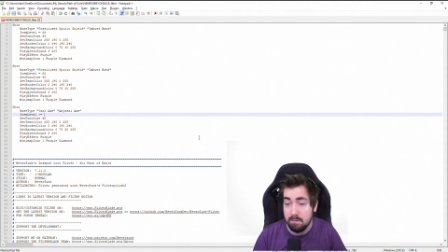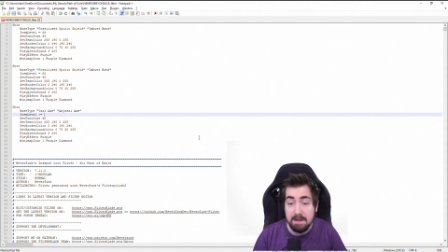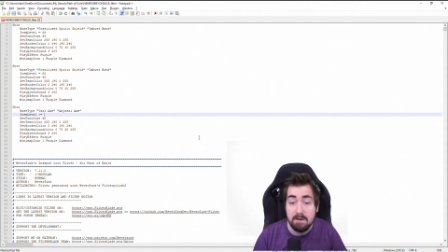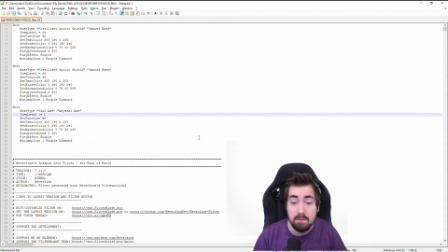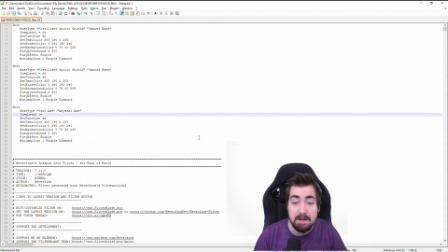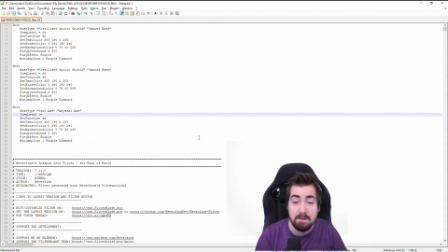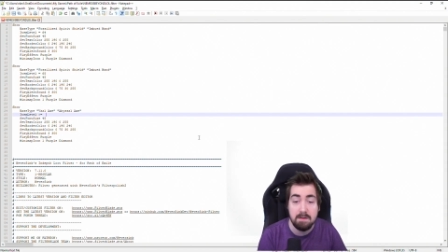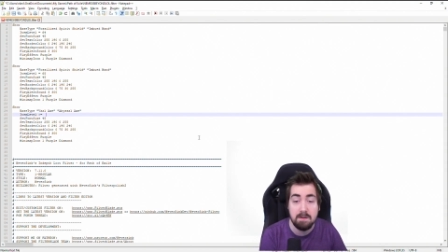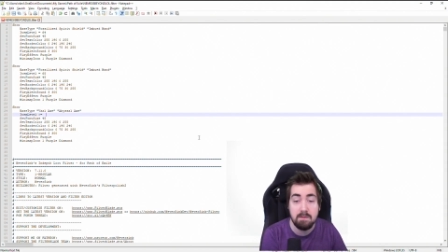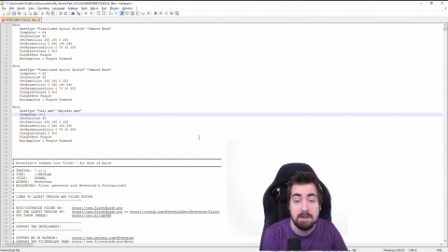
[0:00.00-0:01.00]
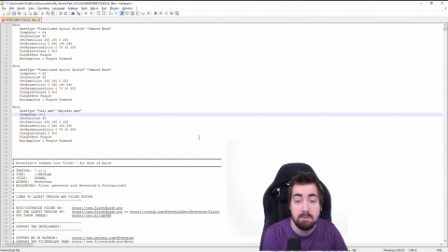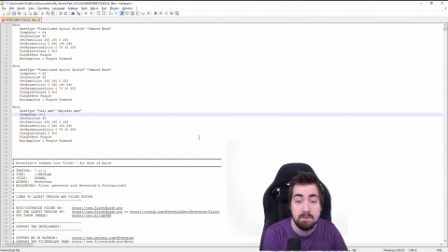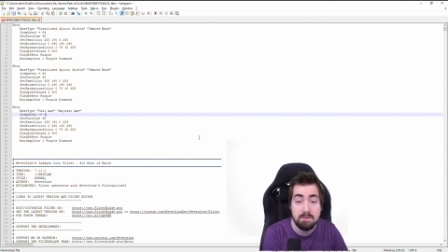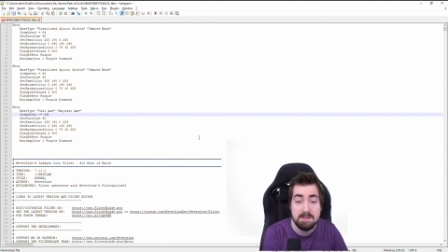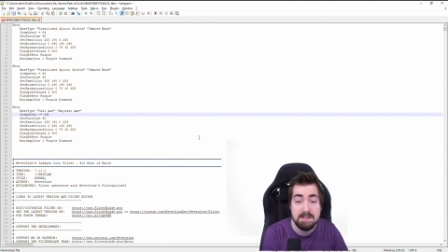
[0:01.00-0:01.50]
to be greater than or equal
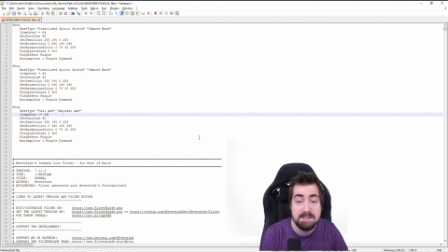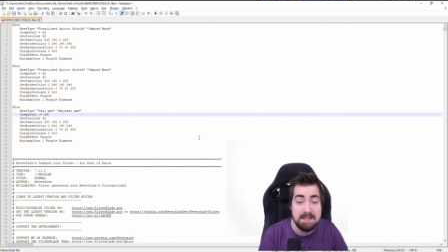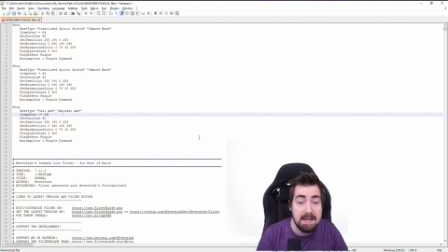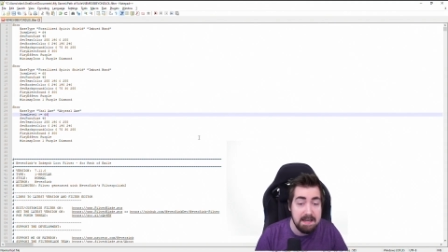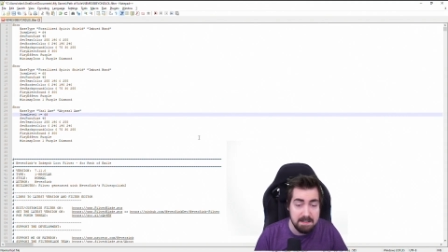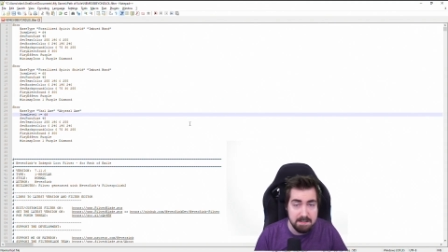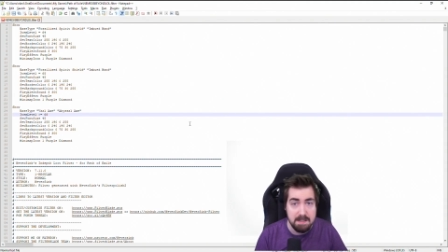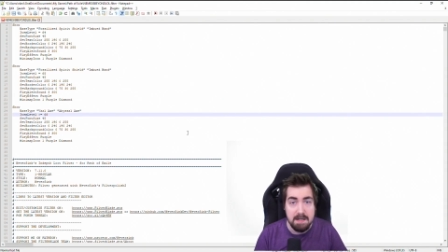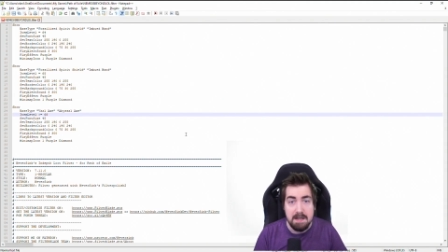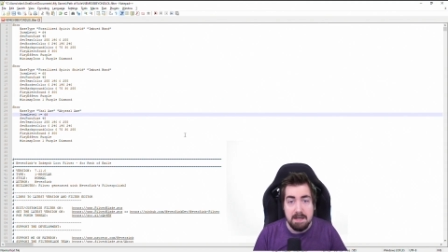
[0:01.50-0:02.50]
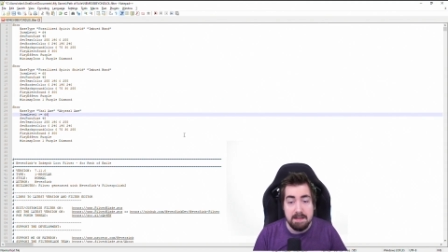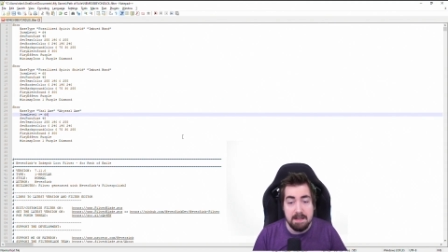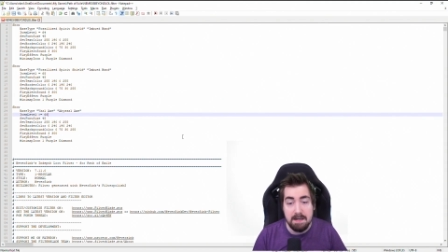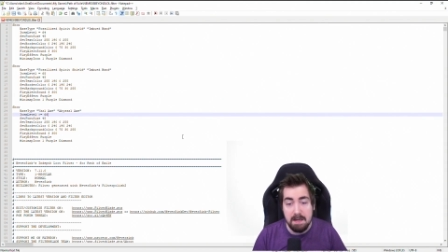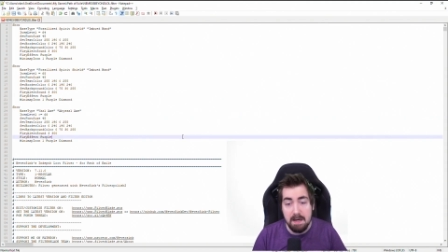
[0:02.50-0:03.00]
to 68, and
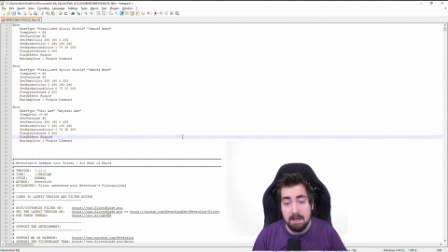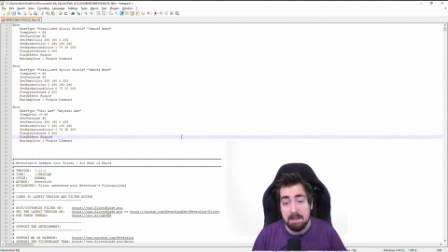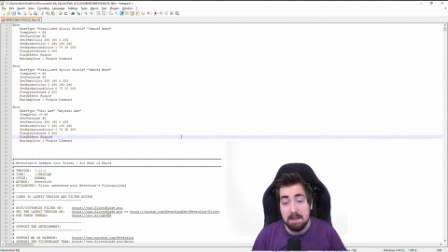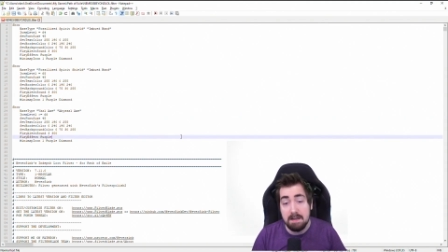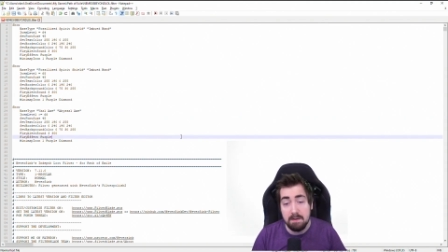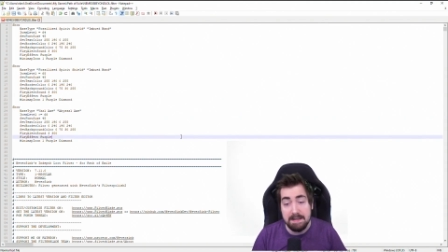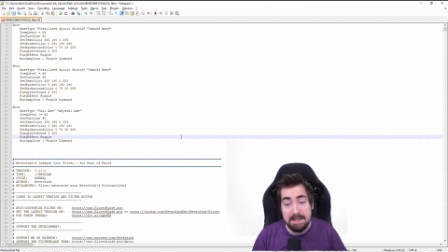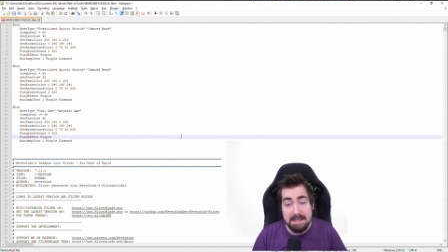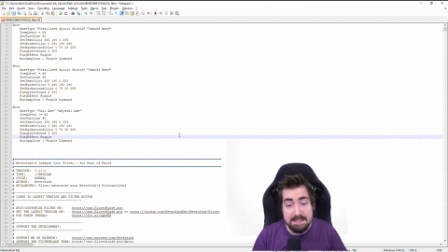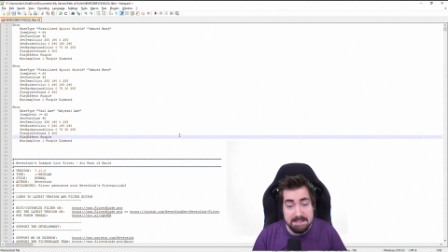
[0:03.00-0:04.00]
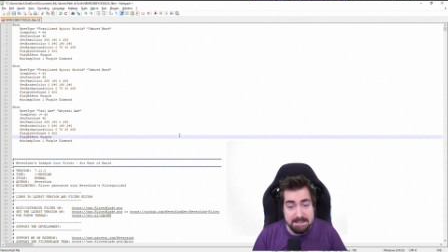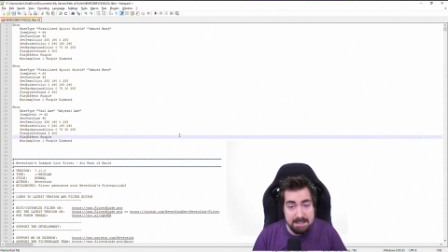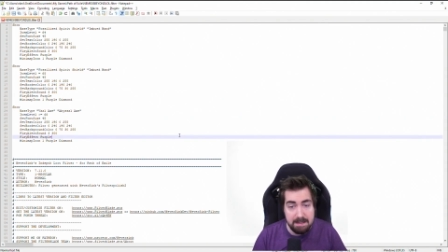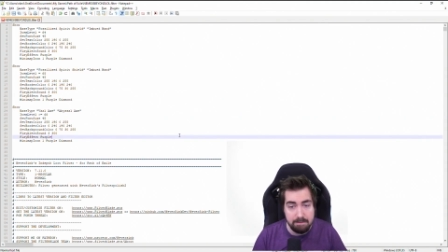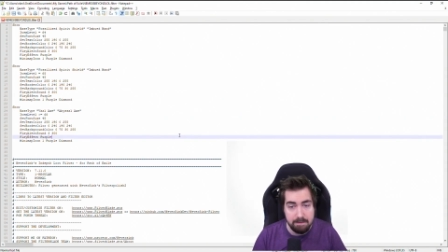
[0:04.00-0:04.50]
then I can click
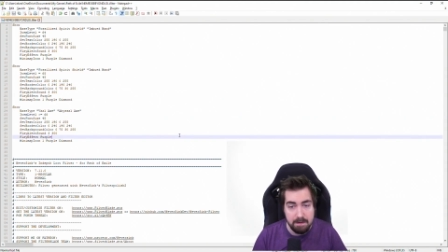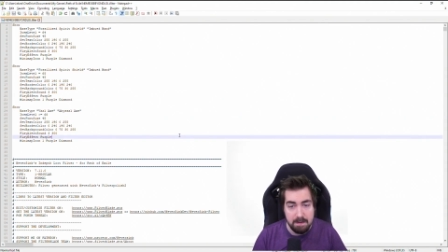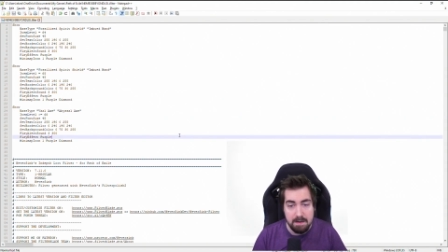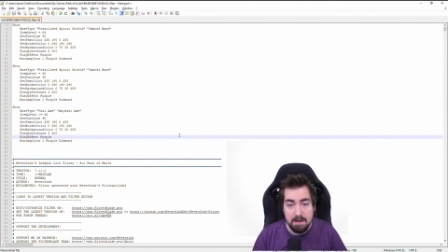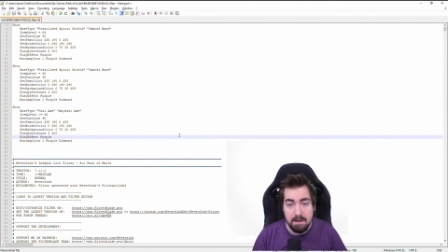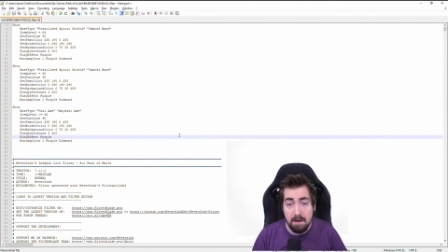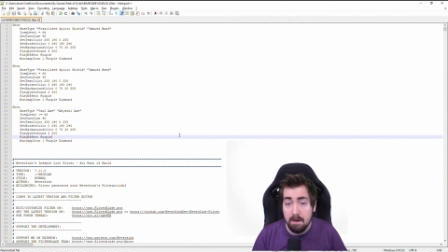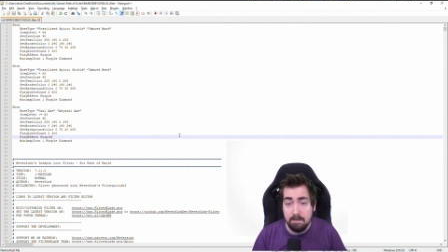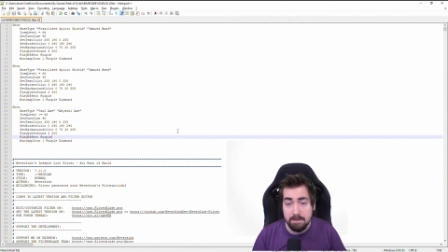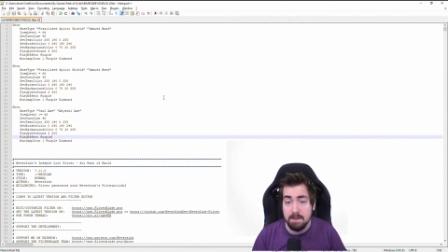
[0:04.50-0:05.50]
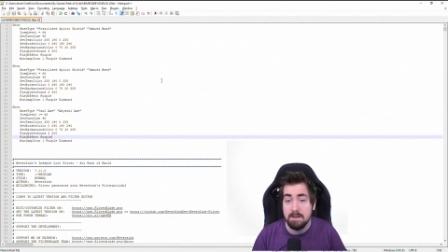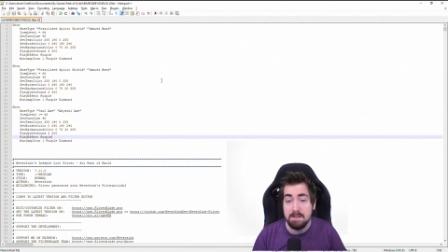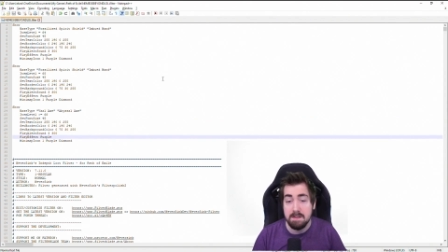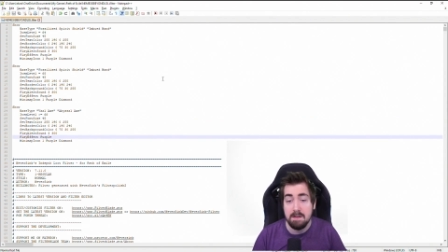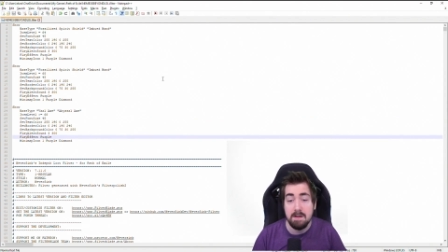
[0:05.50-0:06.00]
save. Now I've done
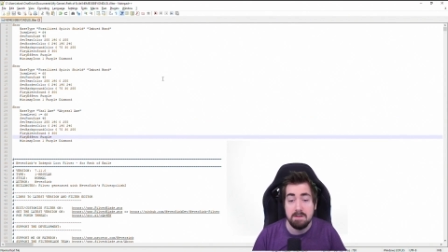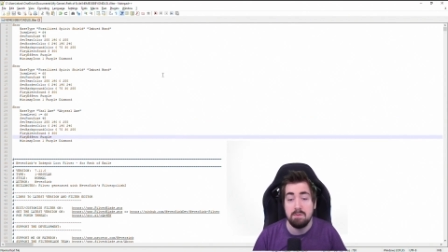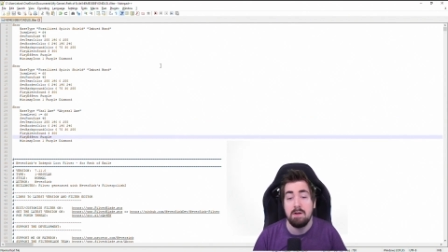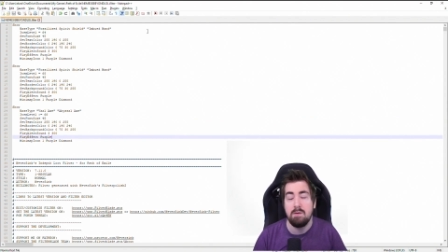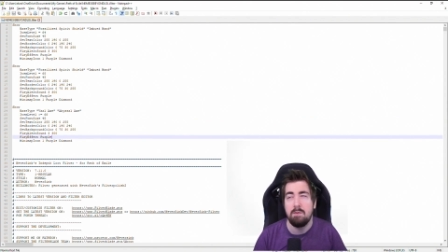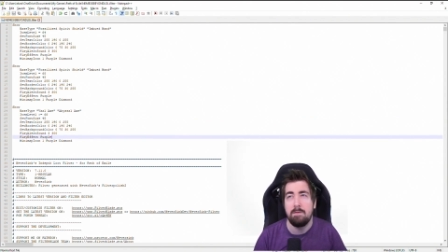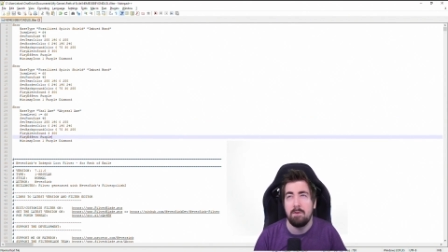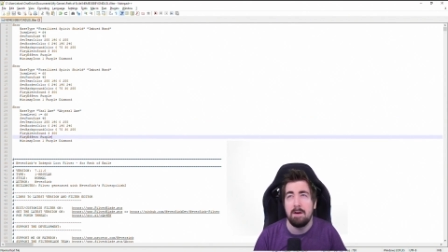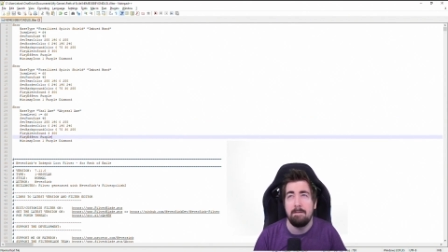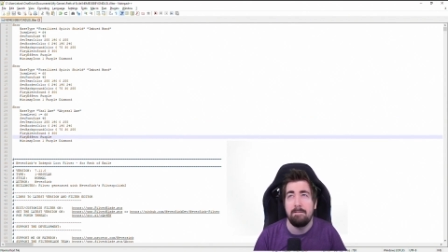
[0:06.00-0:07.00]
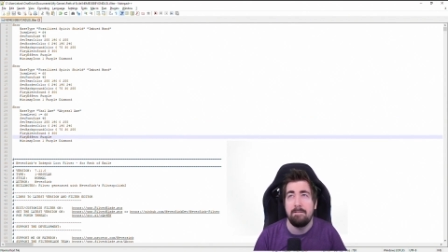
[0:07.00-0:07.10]
this a lot, so I know for a